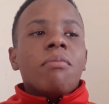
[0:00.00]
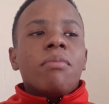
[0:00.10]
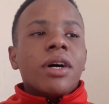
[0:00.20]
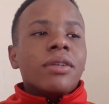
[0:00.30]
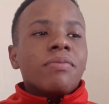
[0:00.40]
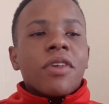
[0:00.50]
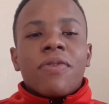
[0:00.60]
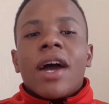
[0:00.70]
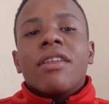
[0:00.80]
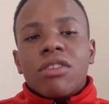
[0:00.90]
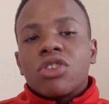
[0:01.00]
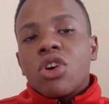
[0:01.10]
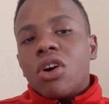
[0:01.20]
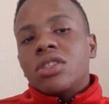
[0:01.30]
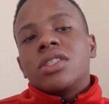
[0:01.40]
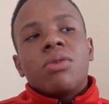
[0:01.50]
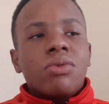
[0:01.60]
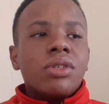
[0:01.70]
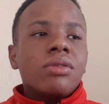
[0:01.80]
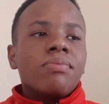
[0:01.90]
But if I had the chance, I
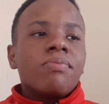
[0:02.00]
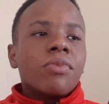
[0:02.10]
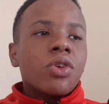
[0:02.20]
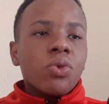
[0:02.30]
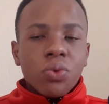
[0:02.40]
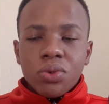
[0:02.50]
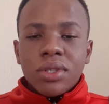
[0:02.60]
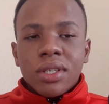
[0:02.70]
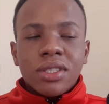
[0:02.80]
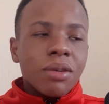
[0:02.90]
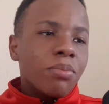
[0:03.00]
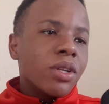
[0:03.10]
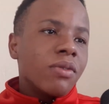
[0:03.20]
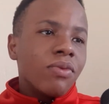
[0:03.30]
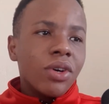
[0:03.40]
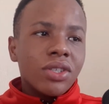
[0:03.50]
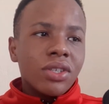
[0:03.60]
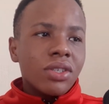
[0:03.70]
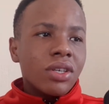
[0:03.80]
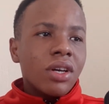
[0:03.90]
would use Simple
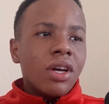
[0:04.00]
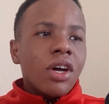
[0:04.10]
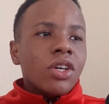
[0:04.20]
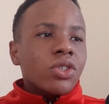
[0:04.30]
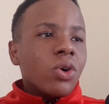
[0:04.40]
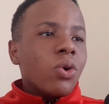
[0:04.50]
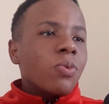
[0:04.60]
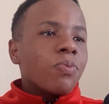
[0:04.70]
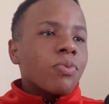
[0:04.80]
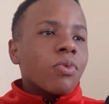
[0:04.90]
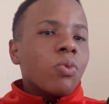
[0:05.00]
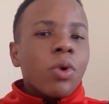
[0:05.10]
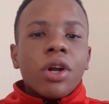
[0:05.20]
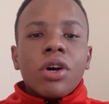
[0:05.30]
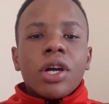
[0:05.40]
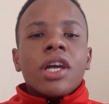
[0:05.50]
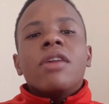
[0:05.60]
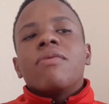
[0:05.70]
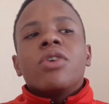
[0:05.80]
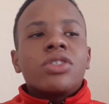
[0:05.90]
Invoices. So what are
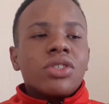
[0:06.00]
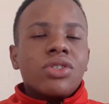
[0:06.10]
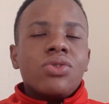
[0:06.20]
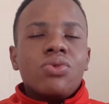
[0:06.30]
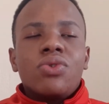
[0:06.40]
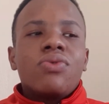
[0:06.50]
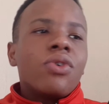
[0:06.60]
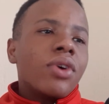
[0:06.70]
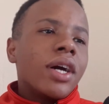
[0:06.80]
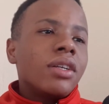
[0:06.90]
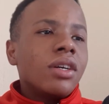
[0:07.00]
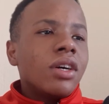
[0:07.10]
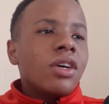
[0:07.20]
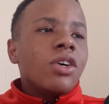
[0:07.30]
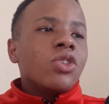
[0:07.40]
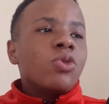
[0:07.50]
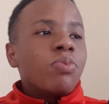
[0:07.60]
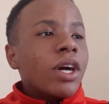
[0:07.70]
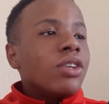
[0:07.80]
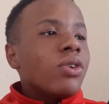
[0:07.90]
invoices used for, right? To
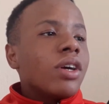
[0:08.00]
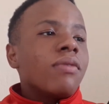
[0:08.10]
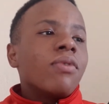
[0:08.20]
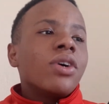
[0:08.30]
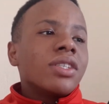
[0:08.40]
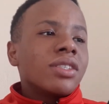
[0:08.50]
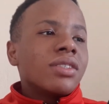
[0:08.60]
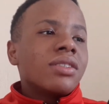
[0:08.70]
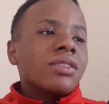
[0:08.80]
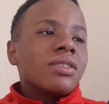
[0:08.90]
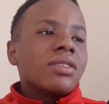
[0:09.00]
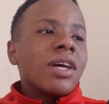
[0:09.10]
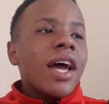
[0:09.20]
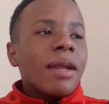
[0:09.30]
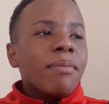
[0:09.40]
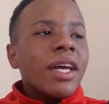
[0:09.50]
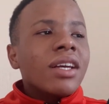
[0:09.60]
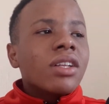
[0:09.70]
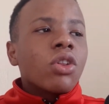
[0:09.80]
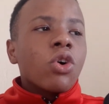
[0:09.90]
brand your invoices and make
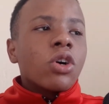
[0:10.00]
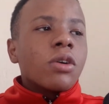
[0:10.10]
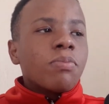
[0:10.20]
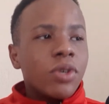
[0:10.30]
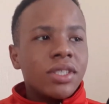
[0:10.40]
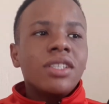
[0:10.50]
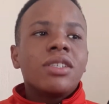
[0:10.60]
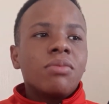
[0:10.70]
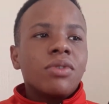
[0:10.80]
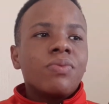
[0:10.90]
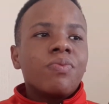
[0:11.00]
it look presentable.